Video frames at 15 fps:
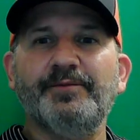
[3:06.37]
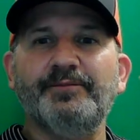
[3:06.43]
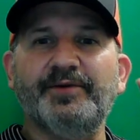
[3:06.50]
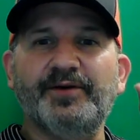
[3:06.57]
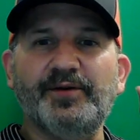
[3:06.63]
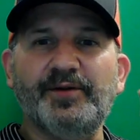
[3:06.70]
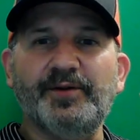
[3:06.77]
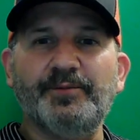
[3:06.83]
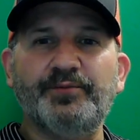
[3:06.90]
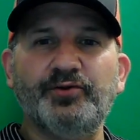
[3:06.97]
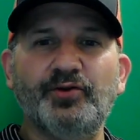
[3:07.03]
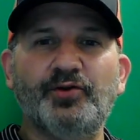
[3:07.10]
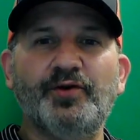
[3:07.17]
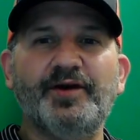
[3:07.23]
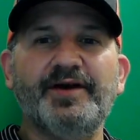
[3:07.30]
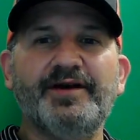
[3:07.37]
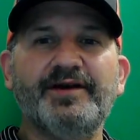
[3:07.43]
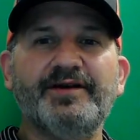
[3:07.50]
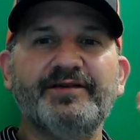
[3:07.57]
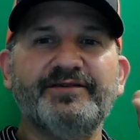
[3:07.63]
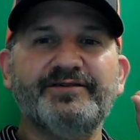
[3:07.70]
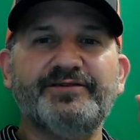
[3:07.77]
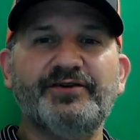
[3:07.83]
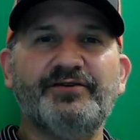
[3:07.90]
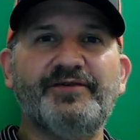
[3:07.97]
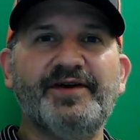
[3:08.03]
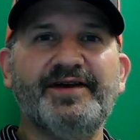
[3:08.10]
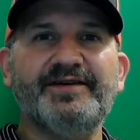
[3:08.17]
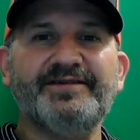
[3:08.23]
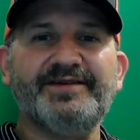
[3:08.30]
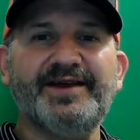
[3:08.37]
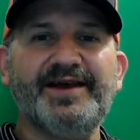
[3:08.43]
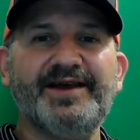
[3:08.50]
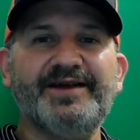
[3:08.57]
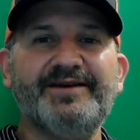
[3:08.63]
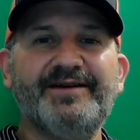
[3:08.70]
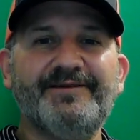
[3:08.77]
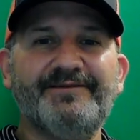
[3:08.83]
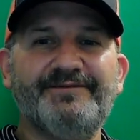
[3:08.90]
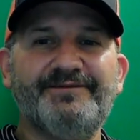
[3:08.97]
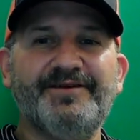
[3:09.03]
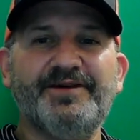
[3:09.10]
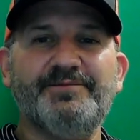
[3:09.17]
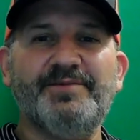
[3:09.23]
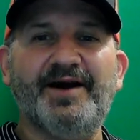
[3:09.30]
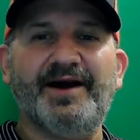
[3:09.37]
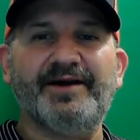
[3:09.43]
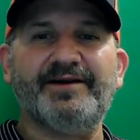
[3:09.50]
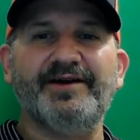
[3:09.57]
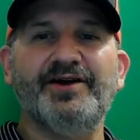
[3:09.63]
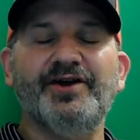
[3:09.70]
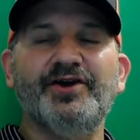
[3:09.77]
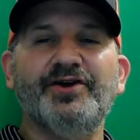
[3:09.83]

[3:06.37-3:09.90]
but employee surveys and feedback.